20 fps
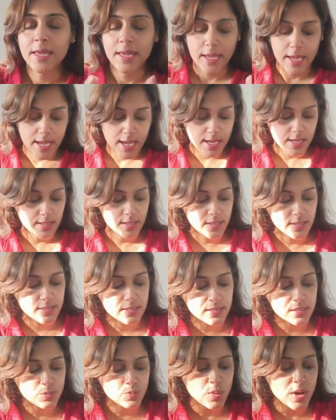And this
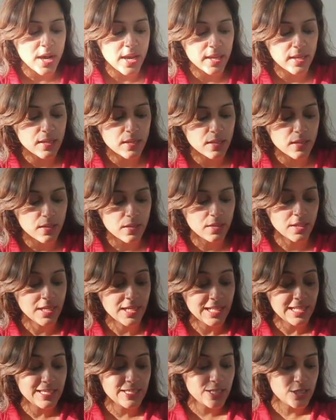is why
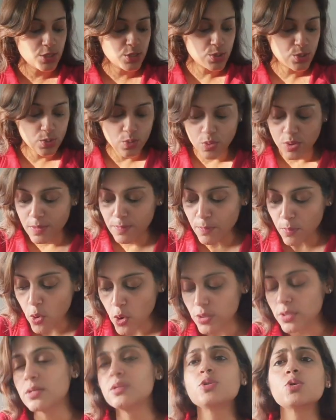healing is so
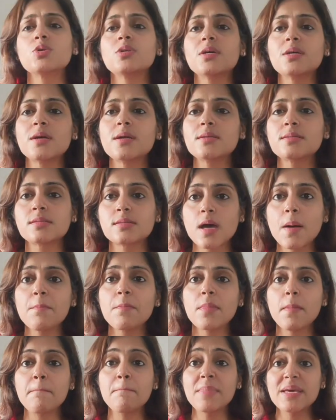important. So there are
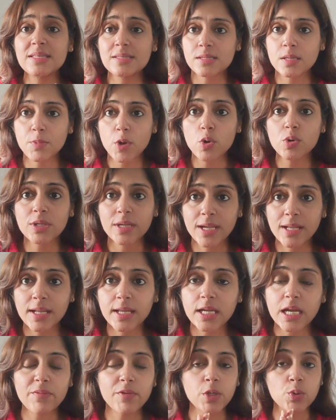some myths about
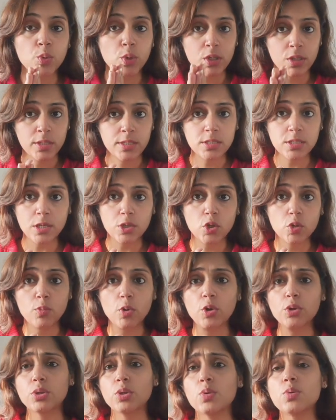healing. I will quickly tell you
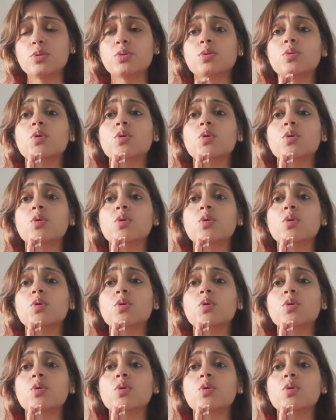about those.